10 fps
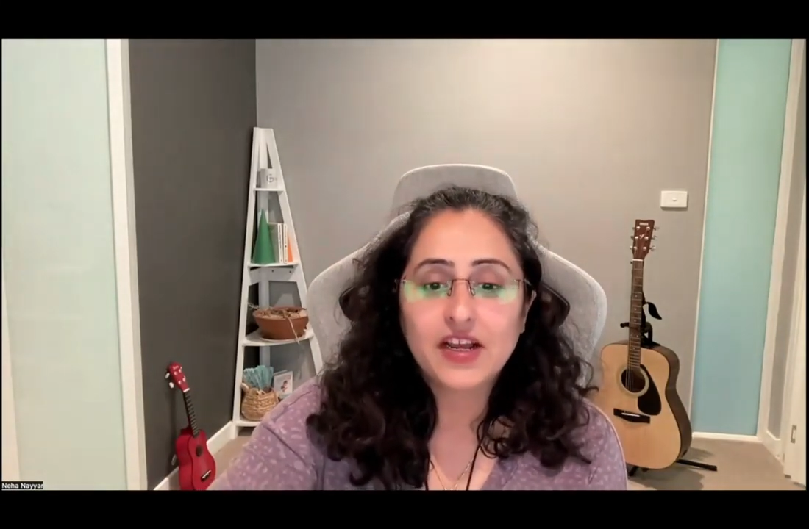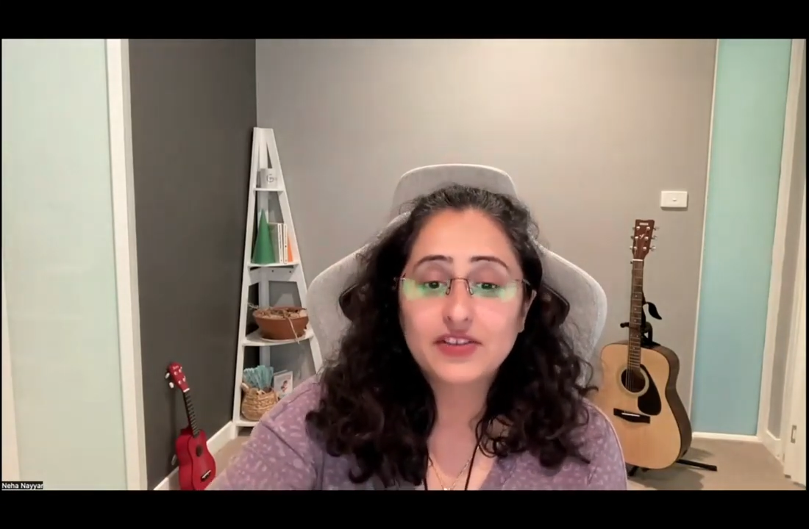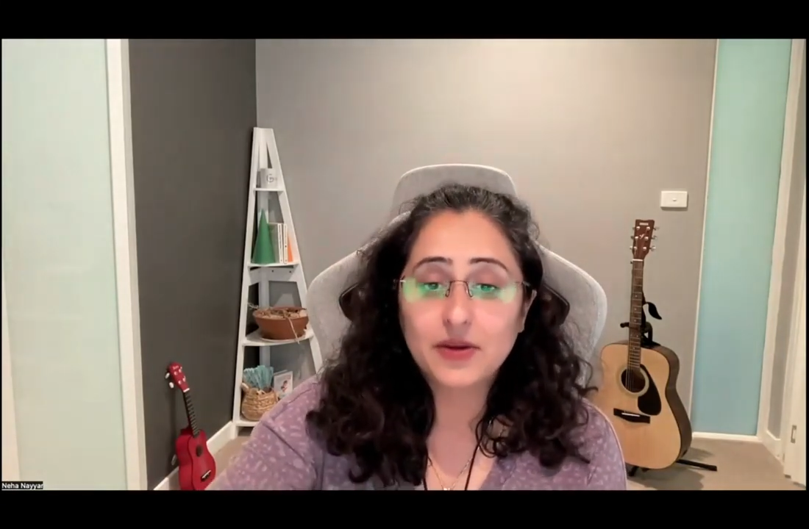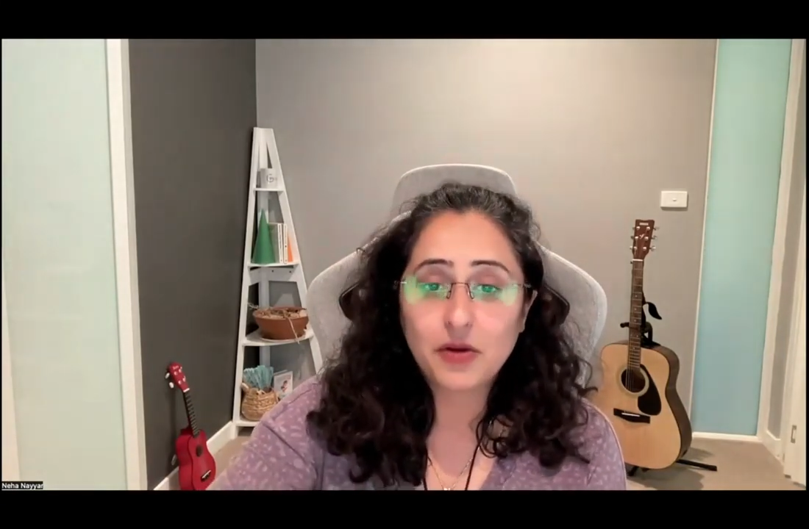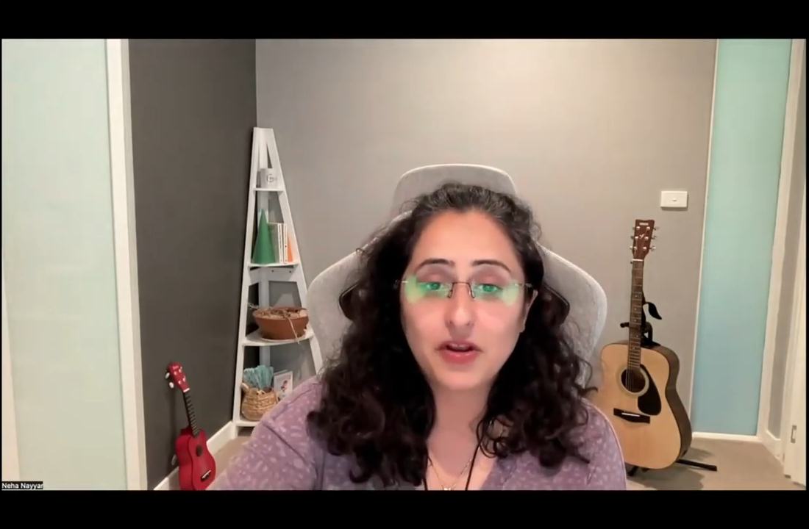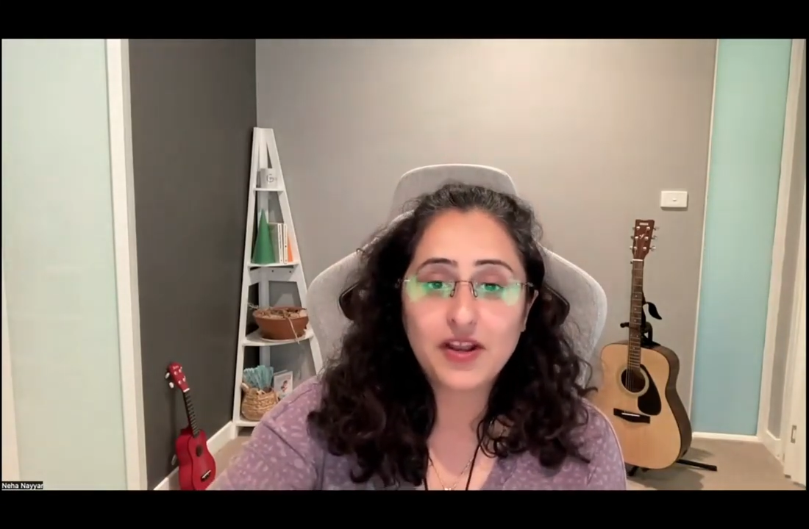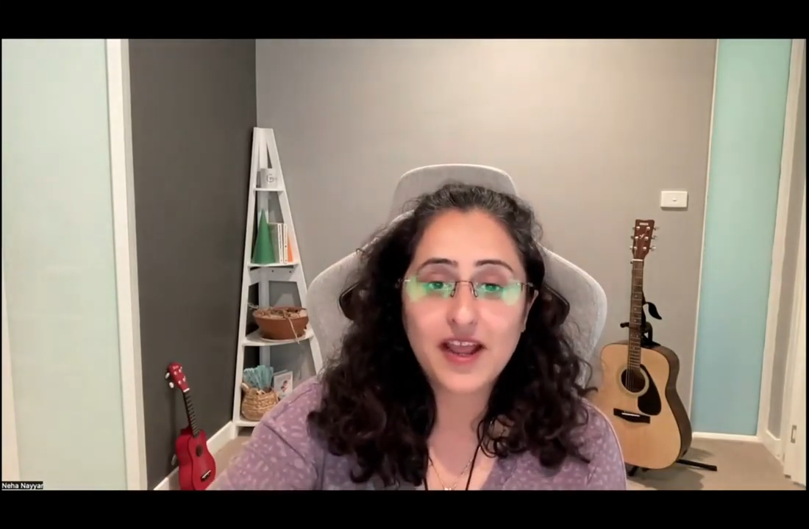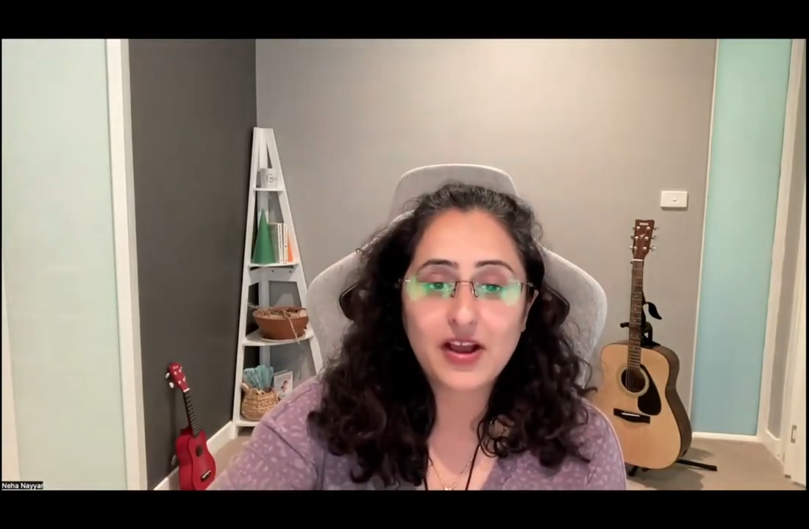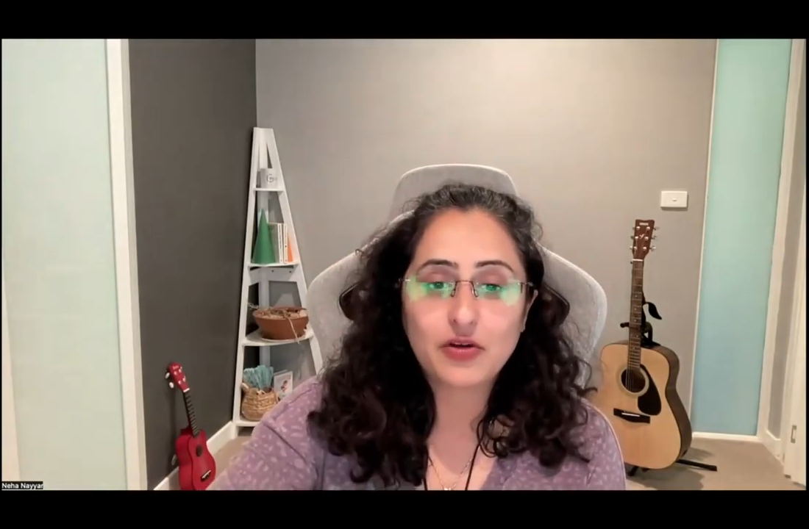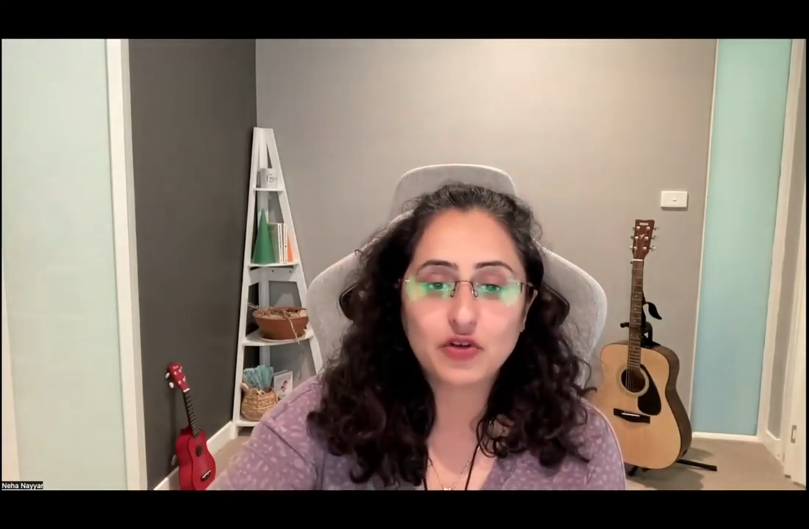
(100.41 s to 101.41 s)
So I'm going to
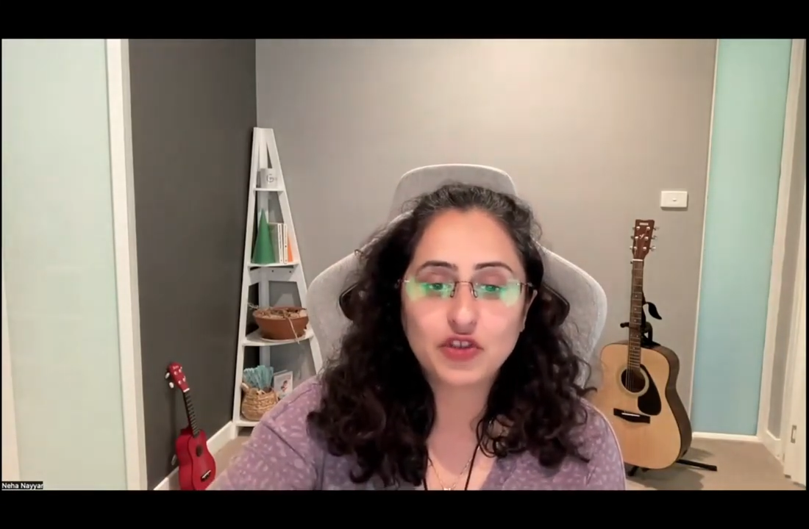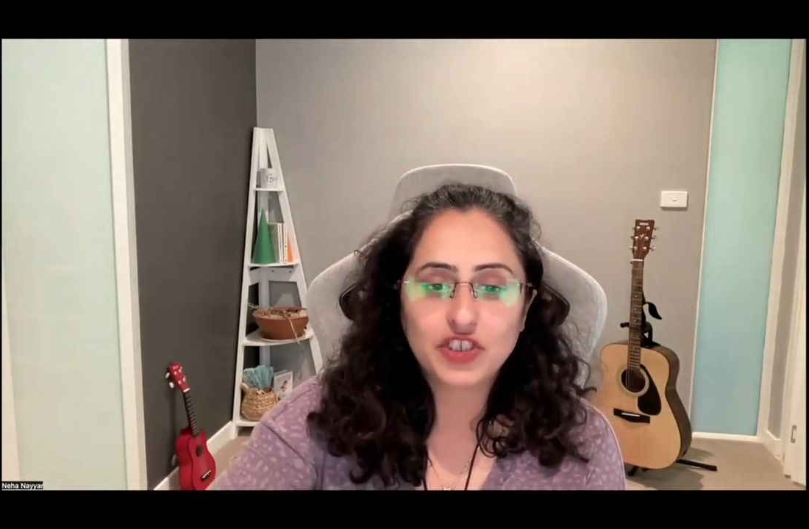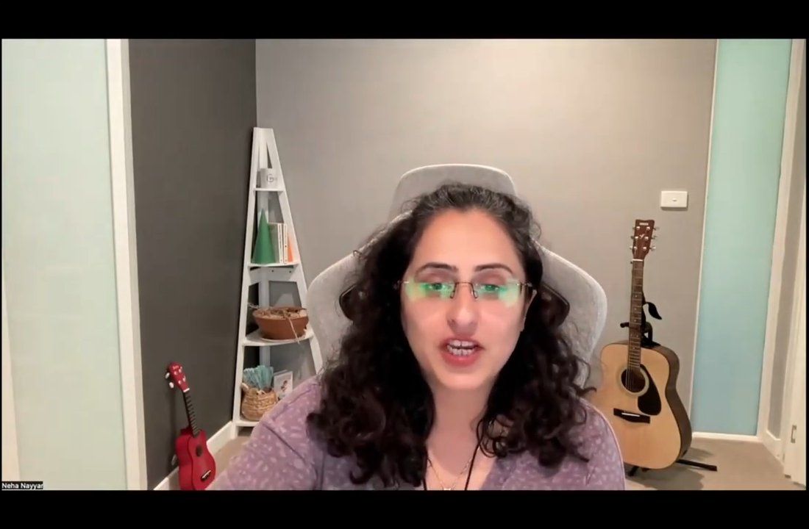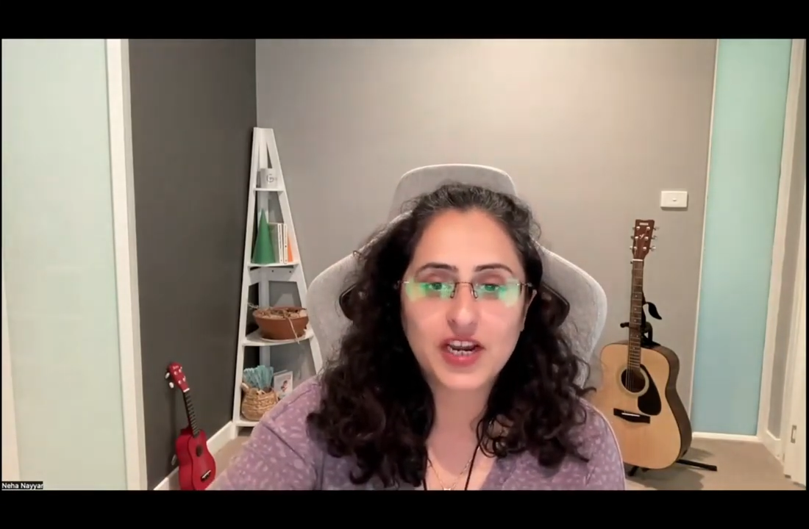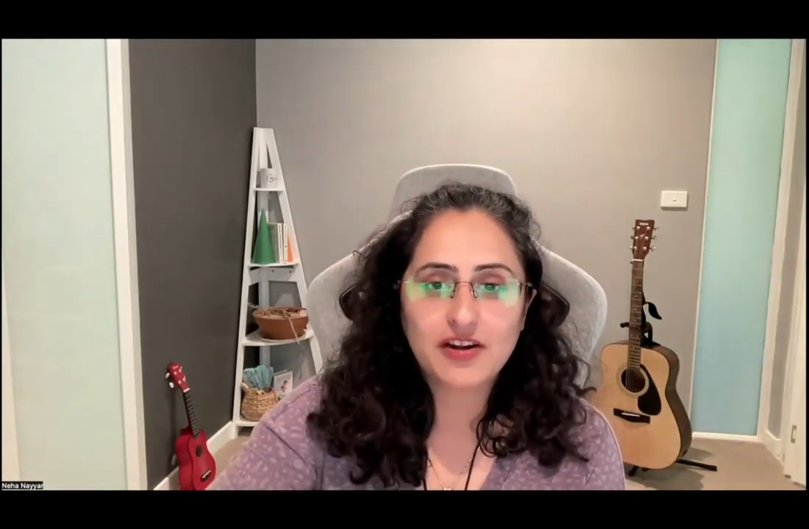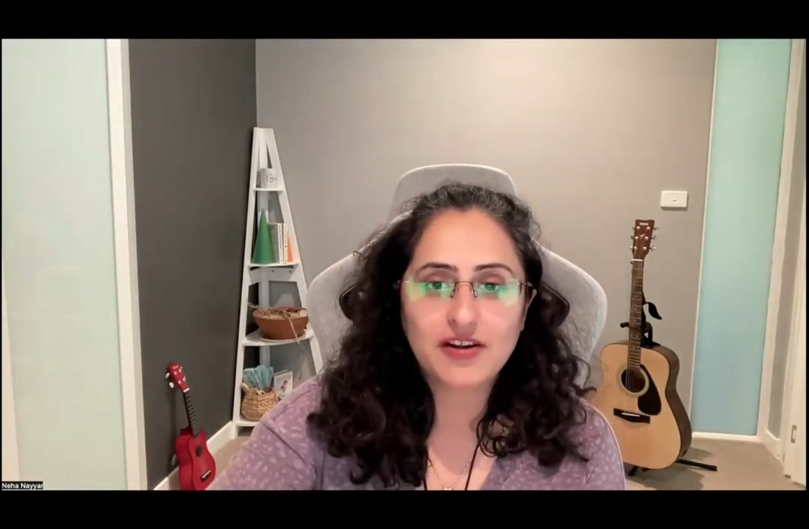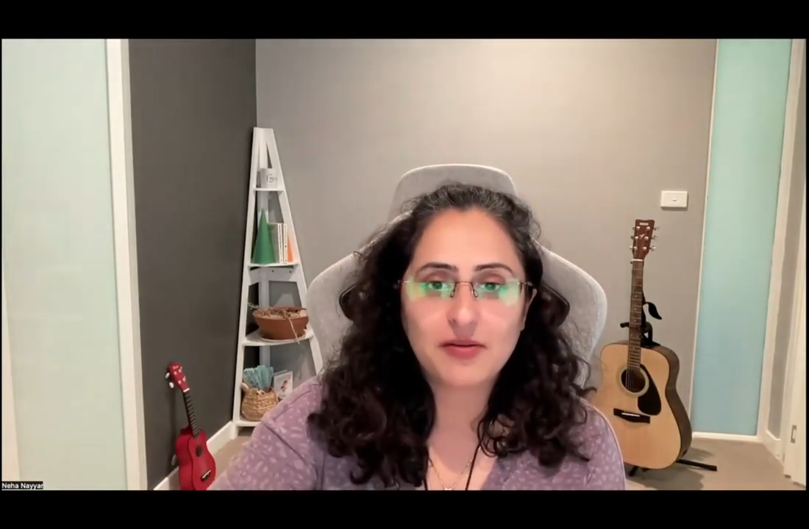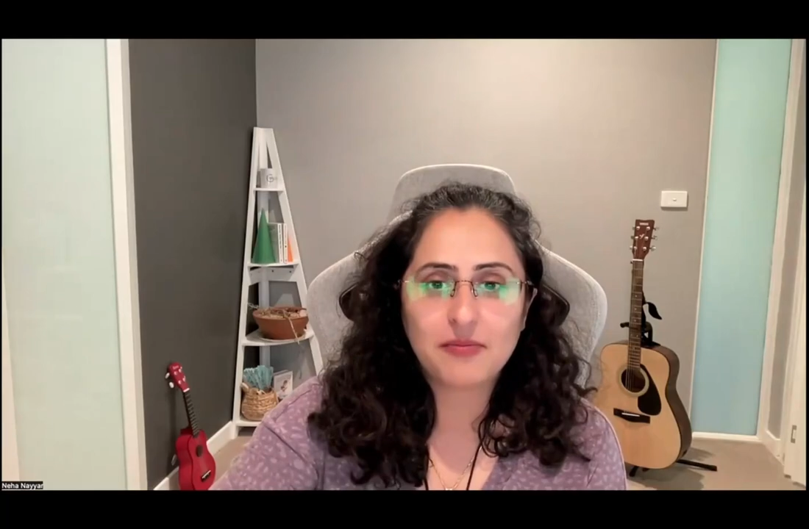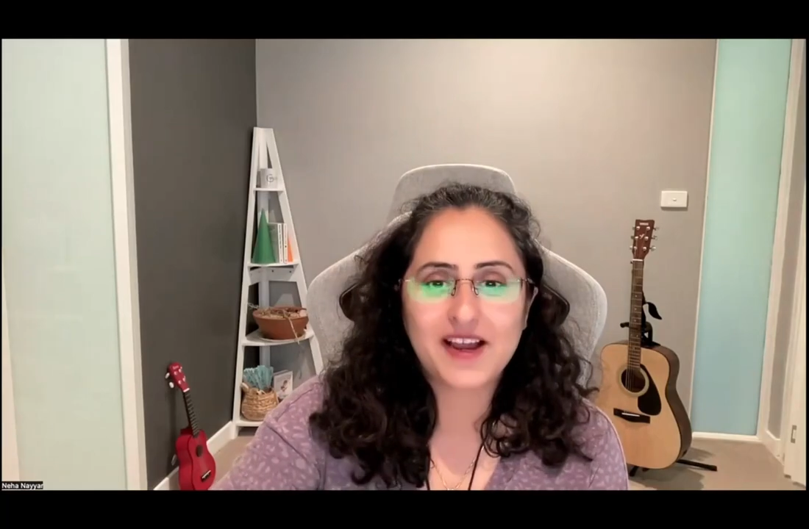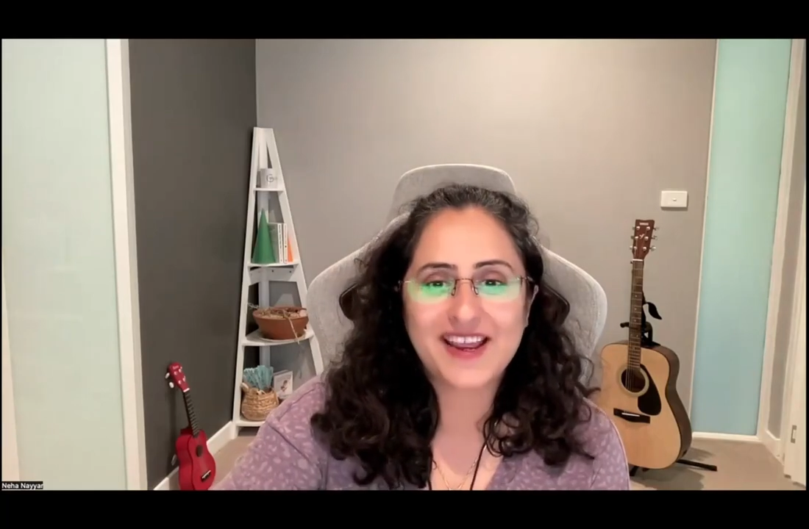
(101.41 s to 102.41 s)
now
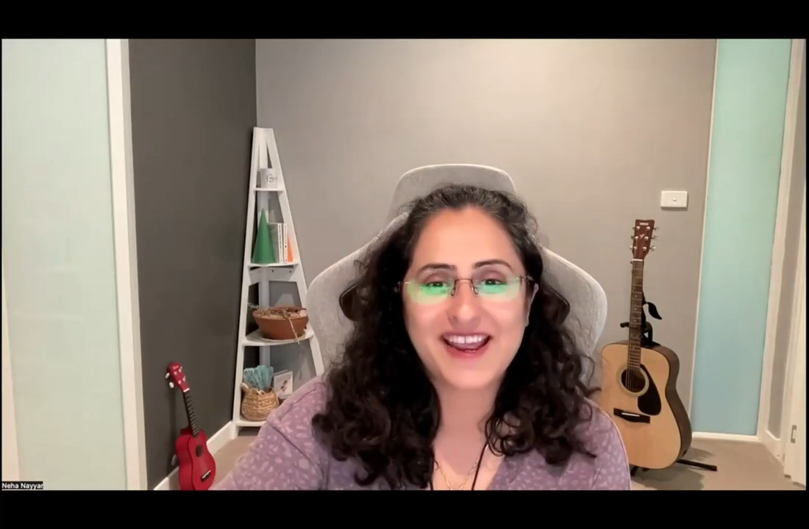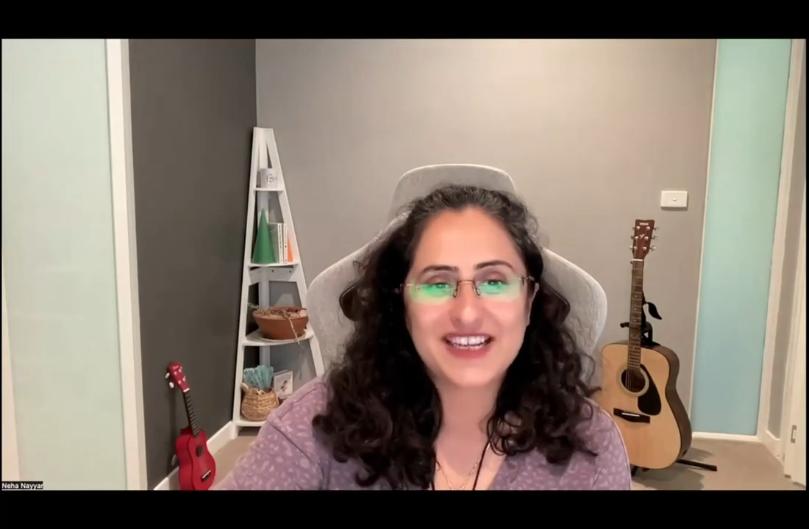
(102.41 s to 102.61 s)
share my